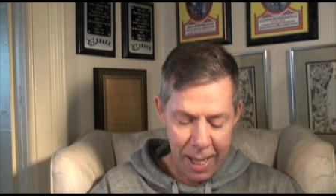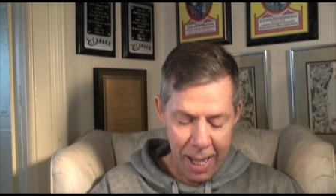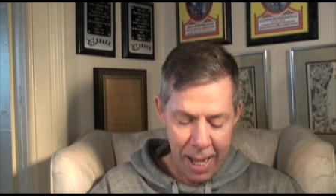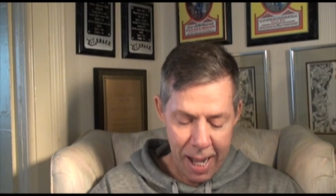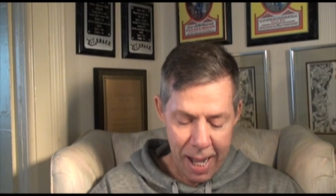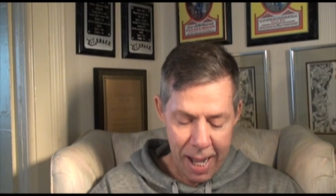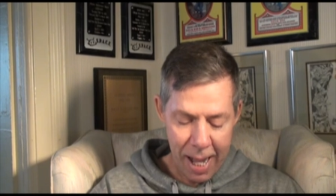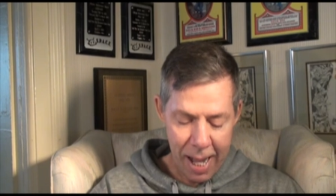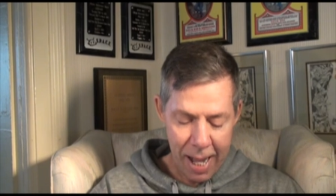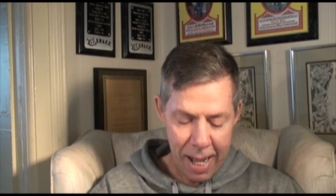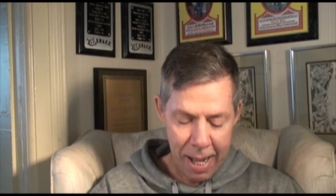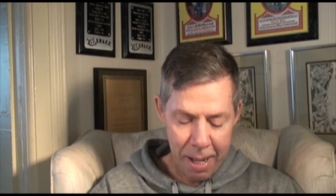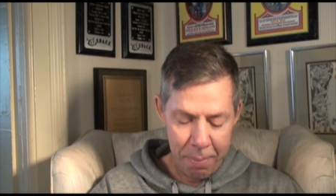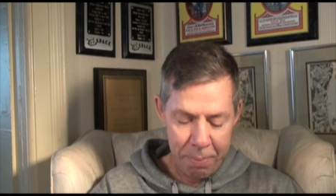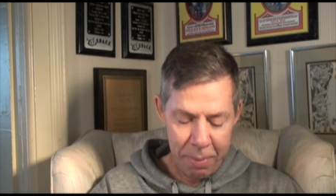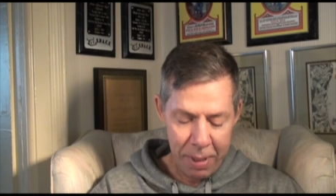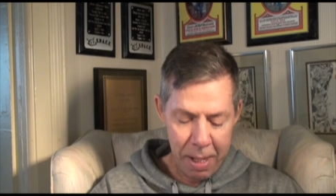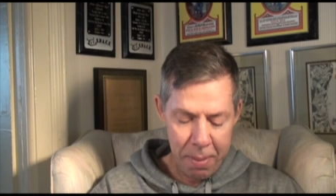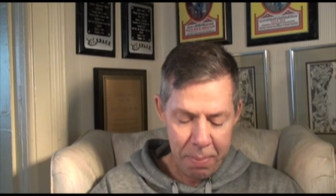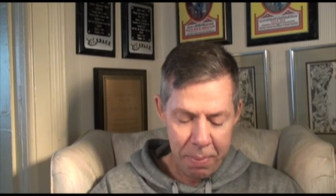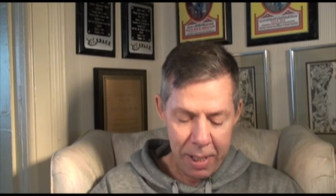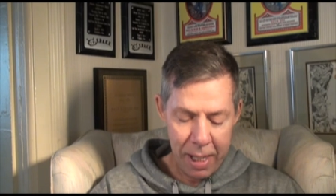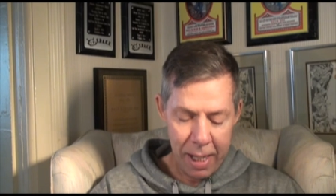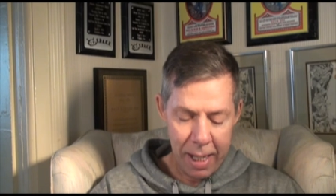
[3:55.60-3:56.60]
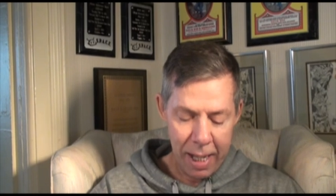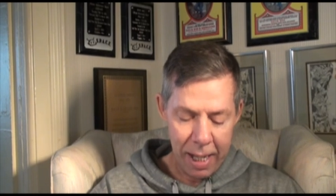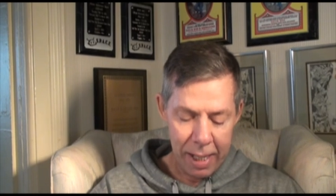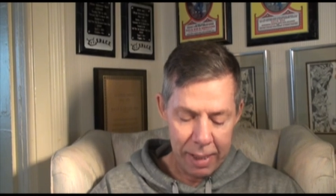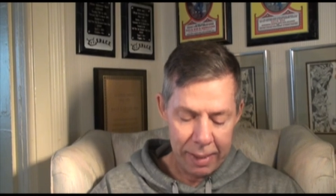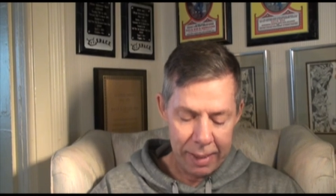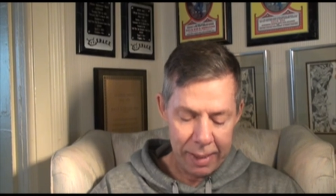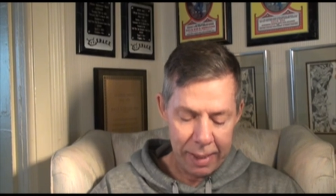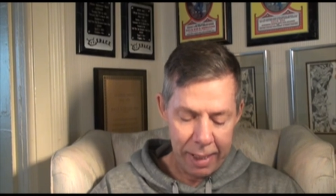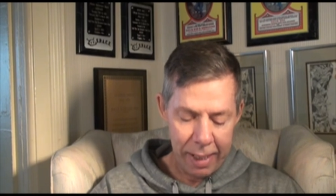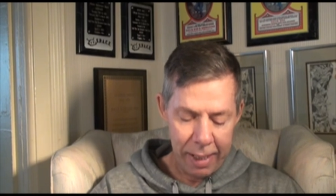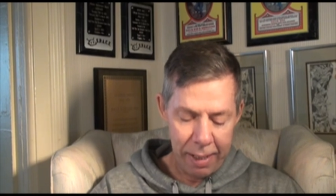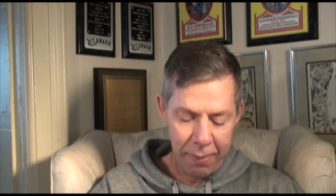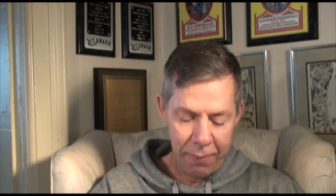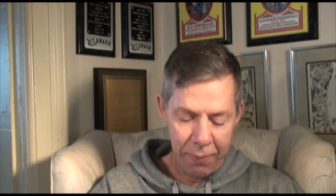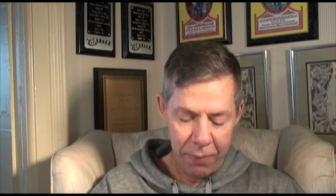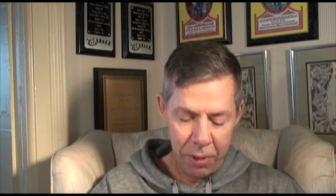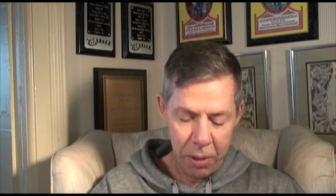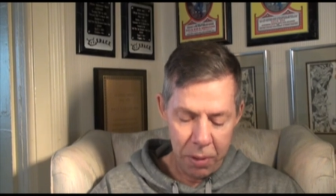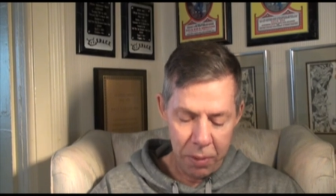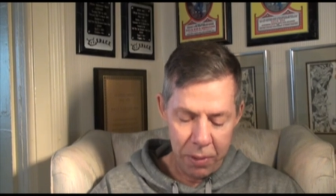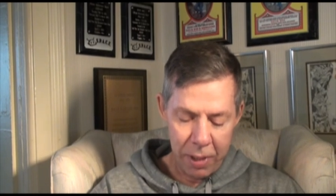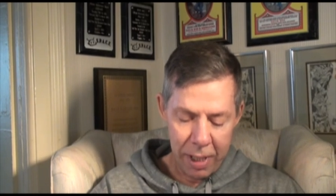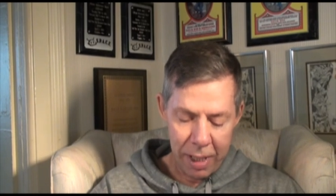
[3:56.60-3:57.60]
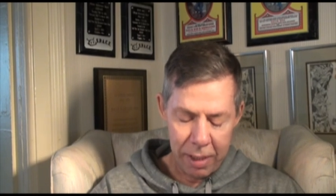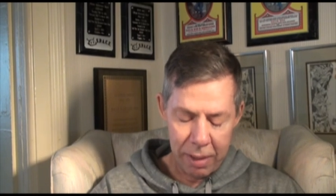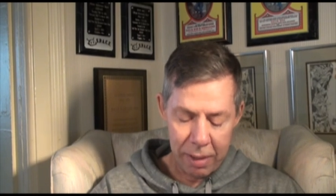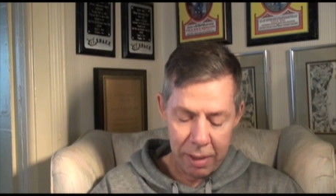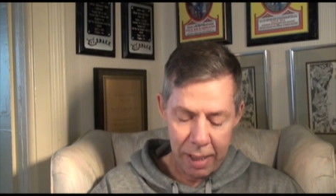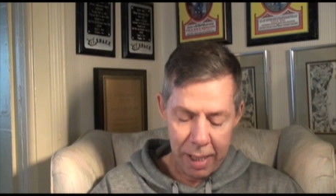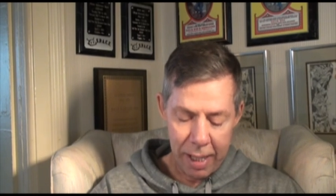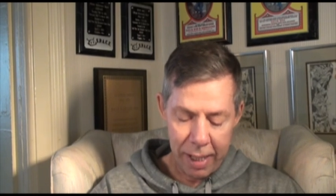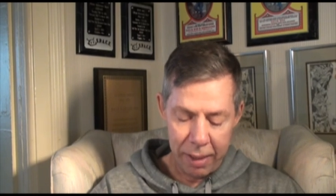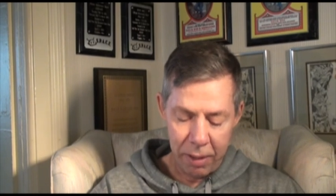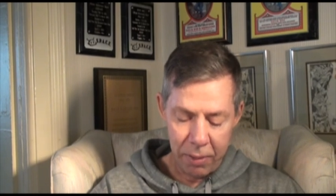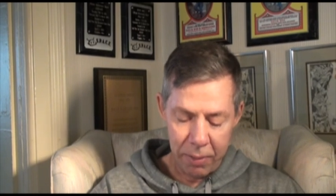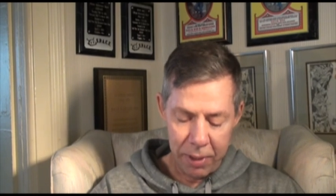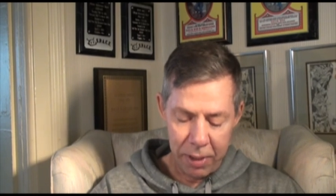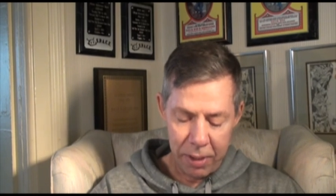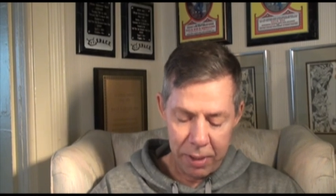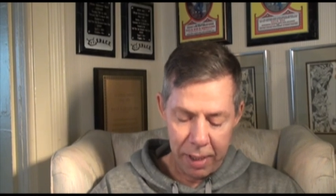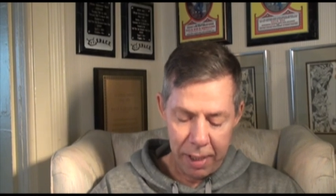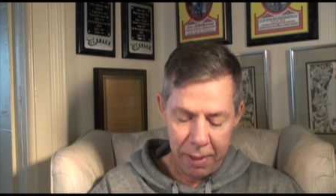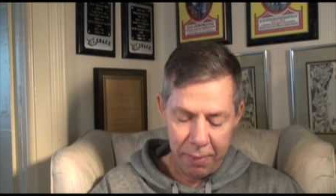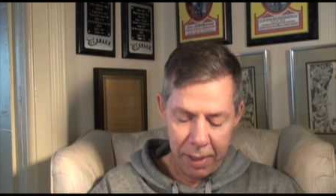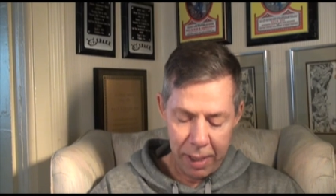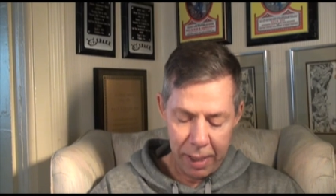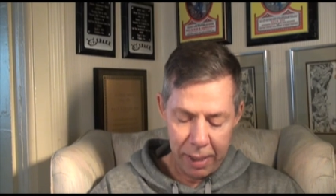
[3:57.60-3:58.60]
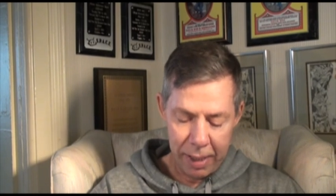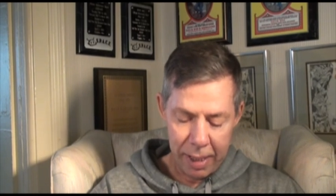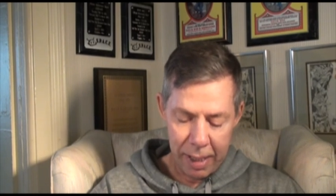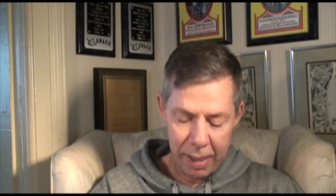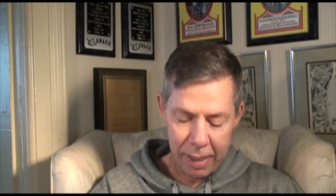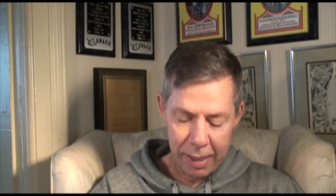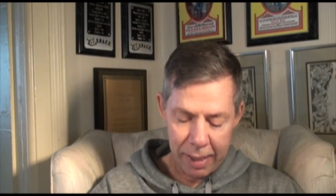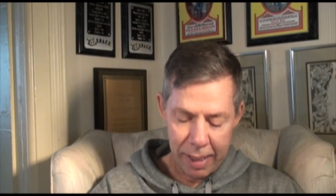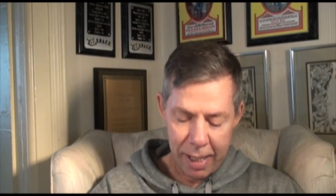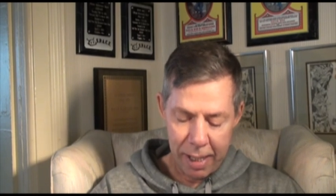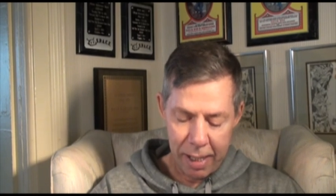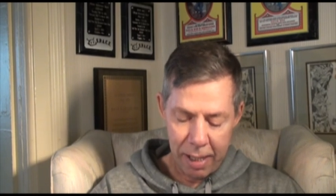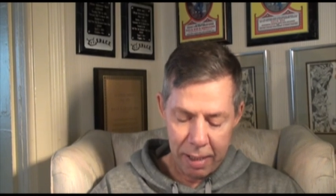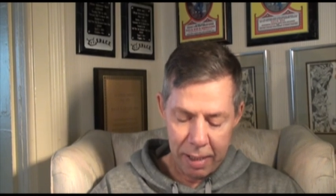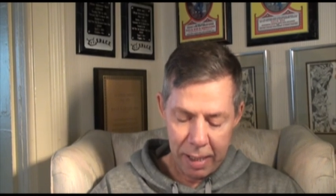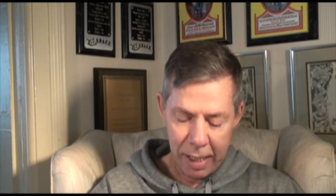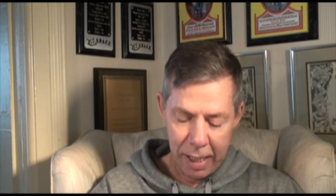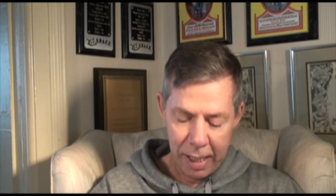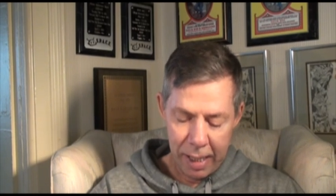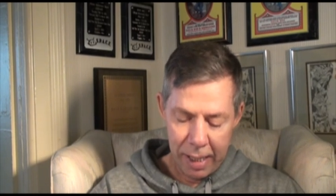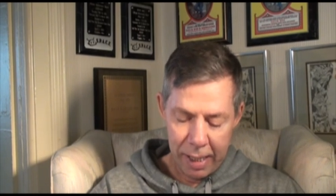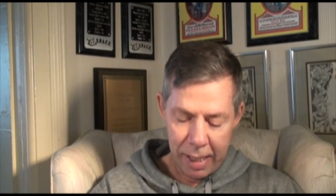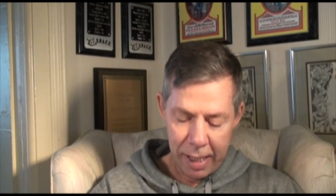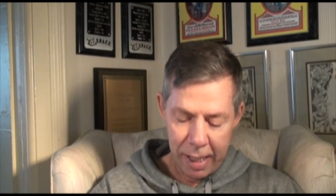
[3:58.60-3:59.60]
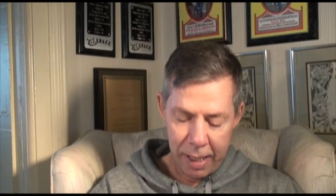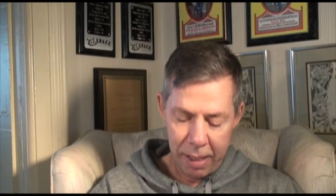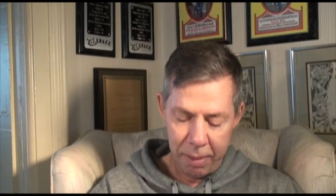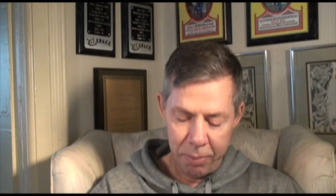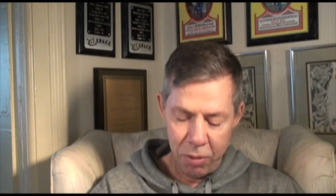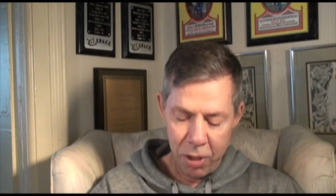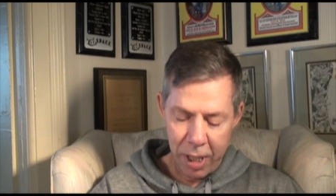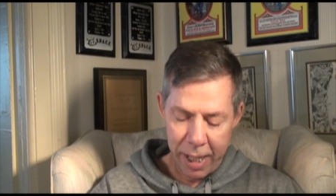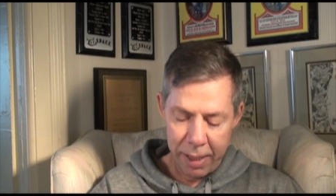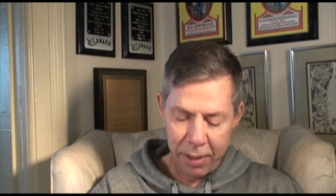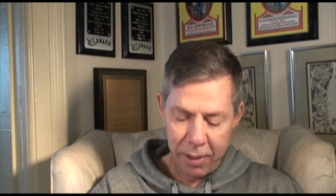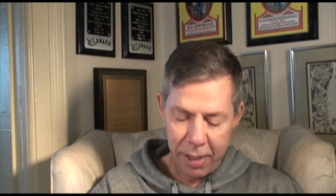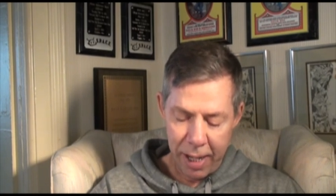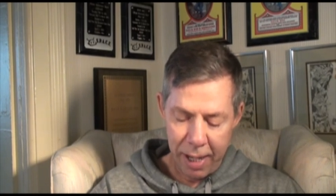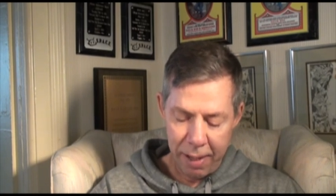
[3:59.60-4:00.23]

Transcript: P.P.S. If you dislike receiving this letter and object to